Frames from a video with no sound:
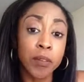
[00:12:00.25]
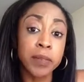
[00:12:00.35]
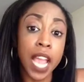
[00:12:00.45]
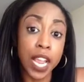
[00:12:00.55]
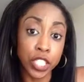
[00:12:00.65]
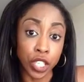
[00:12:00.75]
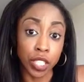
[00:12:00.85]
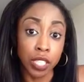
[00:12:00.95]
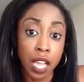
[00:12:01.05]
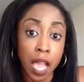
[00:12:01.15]
from
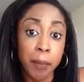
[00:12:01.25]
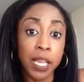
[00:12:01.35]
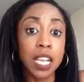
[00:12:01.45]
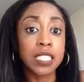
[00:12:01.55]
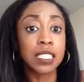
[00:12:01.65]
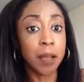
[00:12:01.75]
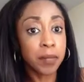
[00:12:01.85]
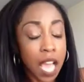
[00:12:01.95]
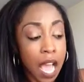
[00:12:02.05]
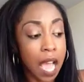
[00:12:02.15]
danger. Because
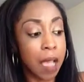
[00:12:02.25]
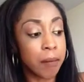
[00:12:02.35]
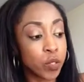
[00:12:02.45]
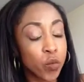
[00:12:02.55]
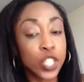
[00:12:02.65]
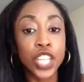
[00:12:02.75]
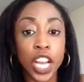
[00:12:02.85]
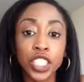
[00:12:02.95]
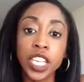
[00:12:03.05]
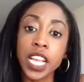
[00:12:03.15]
sometimes
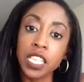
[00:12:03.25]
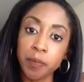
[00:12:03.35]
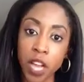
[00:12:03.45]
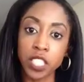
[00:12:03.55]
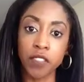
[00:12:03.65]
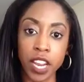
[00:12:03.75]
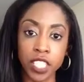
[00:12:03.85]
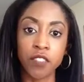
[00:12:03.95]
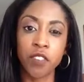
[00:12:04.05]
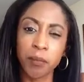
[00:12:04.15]
rejection is
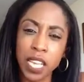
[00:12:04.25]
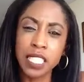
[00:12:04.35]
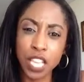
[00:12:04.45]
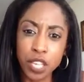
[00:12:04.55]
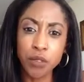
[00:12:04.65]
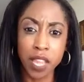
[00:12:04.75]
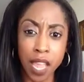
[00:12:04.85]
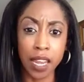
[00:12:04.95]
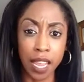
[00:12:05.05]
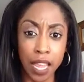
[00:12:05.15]
preservation from things that you
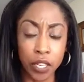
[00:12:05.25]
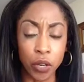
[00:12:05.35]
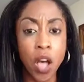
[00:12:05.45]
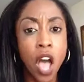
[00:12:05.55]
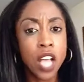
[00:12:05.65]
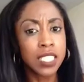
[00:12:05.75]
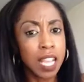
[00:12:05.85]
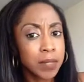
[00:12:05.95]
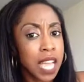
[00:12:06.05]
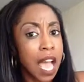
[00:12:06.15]
can't handle.
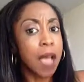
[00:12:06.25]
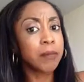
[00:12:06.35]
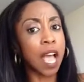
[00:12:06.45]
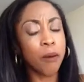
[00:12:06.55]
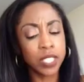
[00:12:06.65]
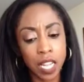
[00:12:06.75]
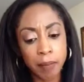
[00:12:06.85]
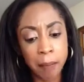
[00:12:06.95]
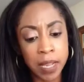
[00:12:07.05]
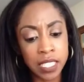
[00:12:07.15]
Sometimes, I was
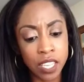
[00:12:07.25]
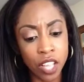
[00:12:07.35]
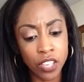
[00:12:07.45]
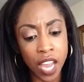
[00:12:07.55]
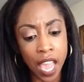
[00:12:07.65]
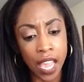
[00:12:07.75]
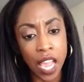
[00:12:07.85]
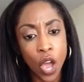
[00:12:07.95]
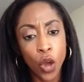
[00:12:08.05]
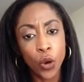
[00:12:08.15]
telling my mentee the other
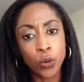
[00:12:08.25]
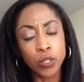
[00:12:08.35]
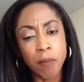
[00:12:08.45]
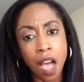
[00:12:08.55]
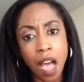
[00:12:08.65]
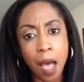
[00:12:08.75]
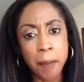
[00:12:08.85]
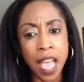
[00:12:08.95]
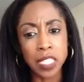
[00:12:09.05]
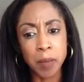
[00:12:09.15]
day, whose
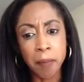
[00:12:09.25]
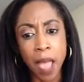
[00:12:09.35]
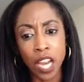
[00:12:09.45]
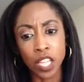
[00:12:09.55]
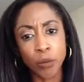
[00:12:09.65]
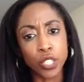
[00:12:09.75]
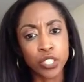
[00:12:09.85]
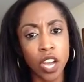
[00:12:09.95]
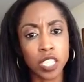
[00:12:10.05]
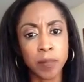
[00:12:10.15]
mom has been battling with
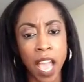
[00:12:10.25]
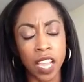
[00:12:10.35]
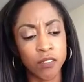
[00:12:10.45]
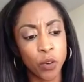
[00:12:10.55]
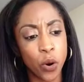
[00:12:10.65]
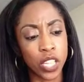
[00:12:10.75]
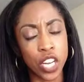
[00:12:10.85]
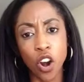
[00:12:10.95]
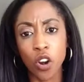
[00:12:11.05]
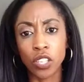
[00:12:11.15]
drugs back and forth,
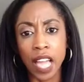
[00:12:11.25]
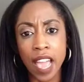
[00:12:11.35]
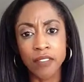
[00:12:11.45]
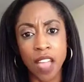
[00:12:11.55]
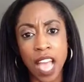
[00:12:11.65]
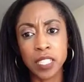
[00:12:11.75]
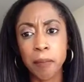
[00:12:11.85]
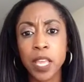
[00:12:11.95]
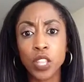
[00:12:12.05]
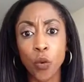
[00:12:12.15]
and her life
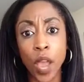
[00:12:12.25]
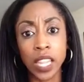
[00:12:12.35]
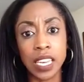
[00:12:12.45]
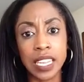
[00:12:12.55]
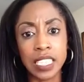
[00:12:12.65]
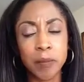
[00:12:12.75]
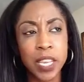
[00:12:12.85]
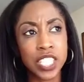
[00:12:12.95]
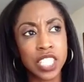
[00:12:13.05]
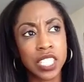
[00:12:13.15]
hasn't been the way that it needs to
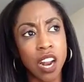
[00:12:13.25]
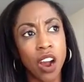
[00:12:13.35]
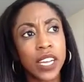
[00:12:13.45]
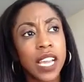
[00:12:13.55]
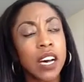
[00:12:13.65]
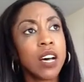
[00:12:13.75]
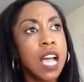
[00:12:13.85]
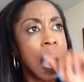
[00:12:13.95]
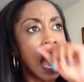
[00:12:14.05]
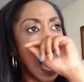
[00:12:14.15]
be. And she said, Ariel,
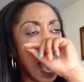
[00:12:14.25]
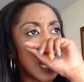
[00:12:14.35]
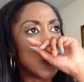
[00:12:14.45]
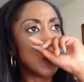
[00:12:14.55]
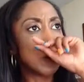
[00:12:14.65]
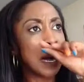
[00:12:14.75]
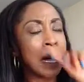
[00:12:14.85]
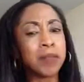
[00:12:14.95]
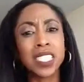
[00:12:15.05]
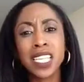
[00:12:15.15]
I
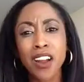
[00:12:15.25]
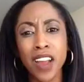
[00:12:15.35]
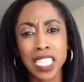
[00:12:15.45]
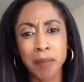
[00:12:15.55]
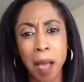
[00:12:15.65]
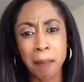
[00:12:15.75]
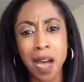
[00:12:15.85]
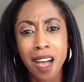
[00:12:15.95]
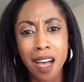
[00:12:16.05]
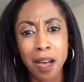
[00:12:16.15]
don't see her as my
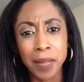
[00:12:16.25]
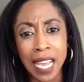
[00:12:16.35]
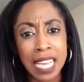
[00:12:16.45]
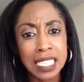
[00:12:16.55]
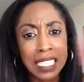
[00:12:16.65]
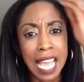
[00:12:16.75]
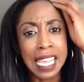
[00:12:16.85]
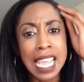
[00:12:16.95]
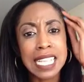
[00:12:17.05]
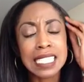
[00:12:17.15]
mom. Like, I
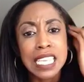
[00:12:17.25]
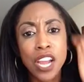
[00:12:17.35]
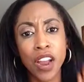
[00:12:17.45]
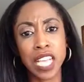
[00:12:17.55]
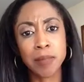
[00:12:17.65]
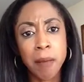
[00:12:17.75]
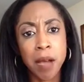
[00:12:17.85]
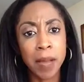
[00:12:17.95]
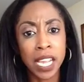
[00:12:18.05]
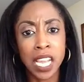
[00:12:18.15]
can't see her as my
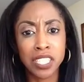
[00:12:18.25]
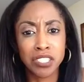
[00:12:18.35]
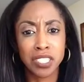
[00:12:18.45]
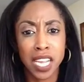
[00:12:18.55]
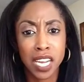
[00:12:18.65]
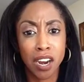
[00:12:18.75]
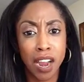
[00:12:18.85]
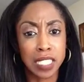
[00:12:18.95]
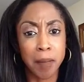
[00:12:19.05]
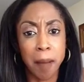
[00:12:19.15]
mom. I can't understand her
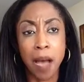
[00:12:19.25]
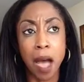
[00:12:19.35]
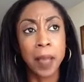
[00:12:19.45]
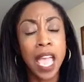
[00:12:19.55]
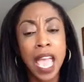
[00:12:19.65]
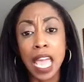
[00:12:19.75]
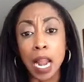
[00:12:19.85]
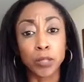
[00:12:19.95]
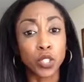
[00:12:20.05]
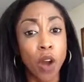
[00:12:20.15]
as my mom.
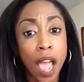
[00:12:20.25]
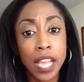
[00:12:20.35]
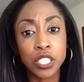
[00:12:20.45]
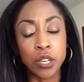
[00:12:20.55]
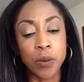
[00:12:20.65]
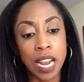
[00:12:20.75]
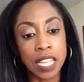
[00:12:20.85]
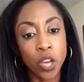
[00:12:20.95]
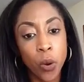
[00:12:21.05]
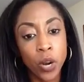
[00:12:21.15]
And I'm trying to. And
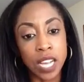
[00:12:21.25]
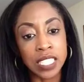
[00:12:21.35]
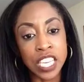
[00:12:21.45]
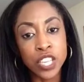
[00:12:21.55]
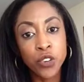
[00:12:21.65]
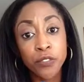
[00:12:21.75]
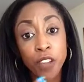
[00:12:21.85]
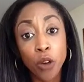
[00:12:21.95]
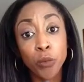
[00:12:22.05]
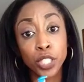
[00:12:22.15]
I told her, I said, you
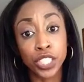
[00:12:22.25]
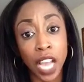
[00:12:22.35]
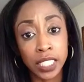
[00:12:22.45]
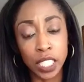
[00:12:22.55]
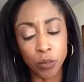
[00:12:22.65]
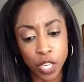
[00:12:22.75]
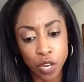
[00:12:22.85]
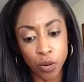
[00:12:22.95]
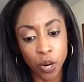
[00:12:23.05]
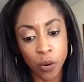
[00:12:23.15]
felt rejected when
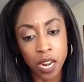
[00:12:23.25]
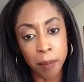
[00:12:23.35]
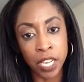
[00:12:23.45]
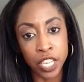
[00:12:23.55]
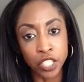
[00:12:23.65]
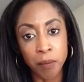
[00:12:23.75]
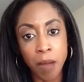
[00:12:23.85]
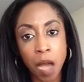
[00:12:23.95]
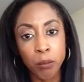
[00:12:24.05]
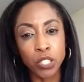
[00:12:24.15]
you were growing up because your
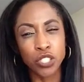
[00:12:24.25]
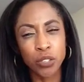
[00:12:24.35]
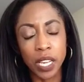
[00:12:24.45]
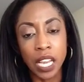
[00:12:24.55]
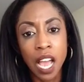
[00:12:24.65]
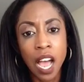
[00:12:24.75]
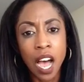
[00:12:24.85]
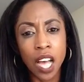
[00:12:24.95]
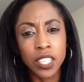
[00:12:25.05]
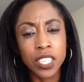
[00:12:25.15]
mom was doing
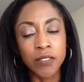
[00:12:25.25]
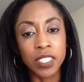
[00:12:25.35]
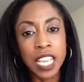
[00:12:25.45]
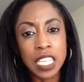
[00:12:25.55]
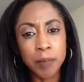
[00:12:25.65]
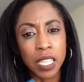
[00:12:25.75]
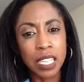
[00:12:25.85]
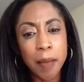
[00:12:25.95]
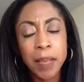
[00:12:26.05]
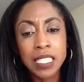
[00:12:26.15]
other different things. But
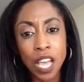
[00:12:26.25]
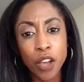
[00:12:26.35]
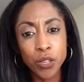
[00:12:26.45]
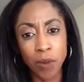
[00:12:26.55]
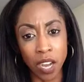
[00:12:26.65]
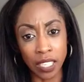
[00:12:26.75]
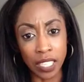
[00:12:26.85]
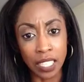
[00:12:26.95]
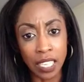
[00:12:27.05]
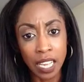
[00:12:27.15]
let me tell you, honey,